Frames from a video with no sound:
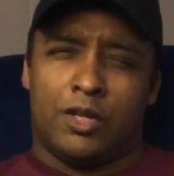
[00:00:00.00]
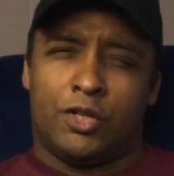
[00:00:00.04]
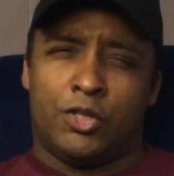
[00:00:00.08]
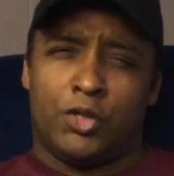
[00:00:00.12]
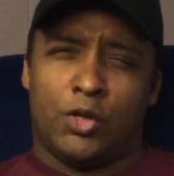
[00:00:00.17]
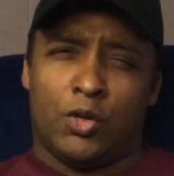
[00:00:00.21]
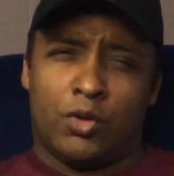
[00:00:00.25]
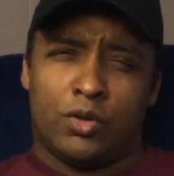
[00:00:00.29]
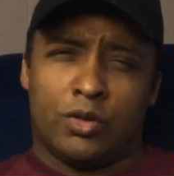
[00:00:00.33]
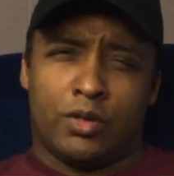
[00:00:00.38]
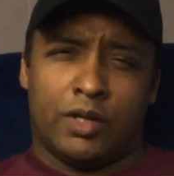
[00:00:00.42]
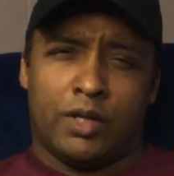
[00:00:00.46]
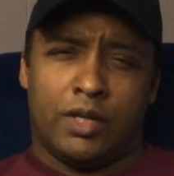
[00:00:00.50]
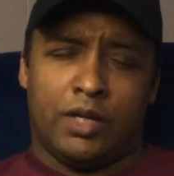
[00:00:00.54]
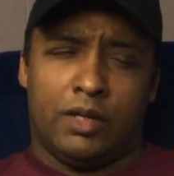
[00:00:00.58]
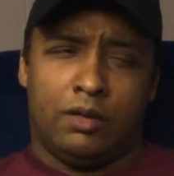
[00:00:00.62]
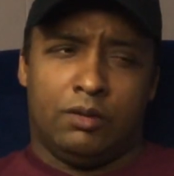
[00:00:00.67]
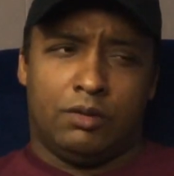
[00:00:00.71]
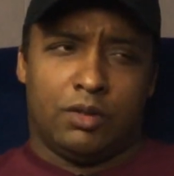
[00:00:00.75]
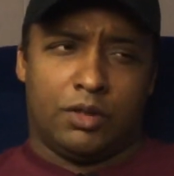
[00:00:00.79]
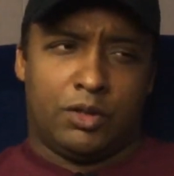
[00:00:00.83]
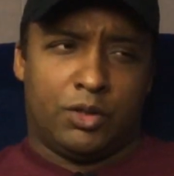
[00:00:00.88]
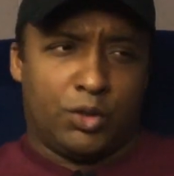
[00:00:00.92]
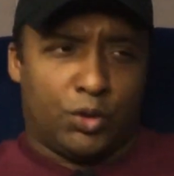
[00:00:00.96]
it's
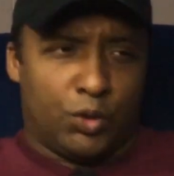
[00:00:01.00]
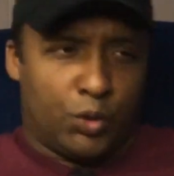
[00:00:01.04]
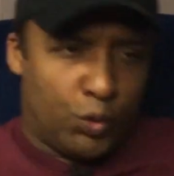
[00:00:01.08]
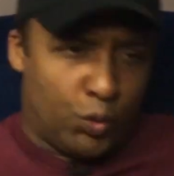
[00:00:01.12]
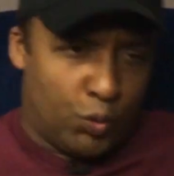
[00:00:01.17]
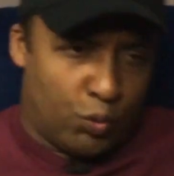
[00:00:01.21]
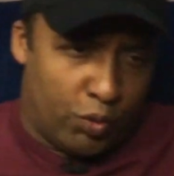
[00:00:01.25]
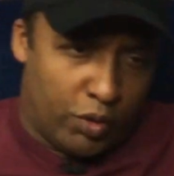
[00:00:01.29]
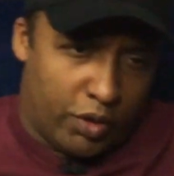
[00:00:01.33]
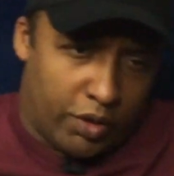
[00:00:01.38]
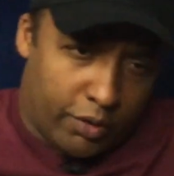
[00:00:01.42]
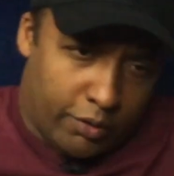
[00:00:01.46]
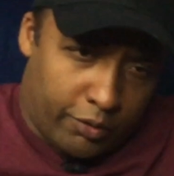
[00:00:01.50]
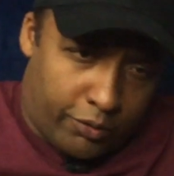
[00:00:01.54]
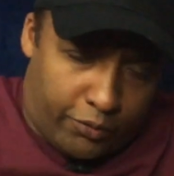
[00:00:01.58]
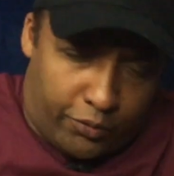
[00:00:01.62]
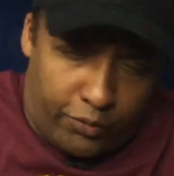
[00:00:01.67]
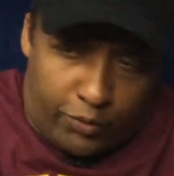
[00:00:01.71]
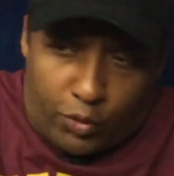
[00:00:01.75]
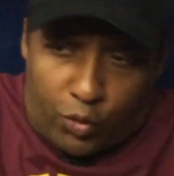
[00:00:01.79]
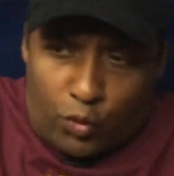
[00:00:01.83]
usually to do with